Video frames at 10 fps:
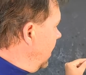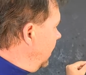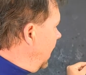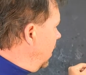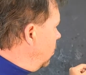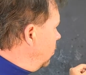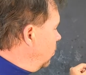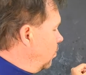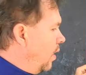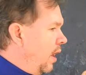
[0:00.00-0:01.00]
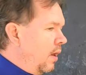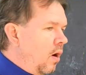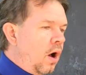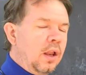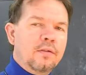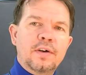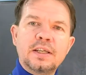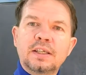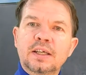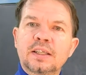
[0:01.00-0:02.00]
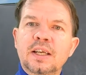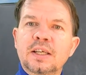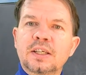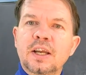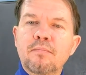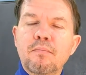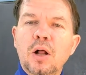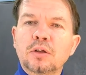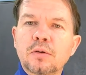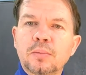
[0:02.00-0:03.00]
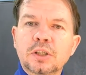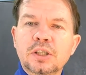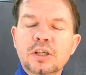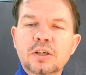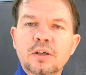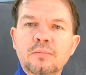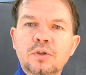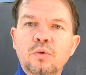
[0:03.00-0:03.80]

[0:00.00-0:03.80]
Now, all of us exist in multiple systems.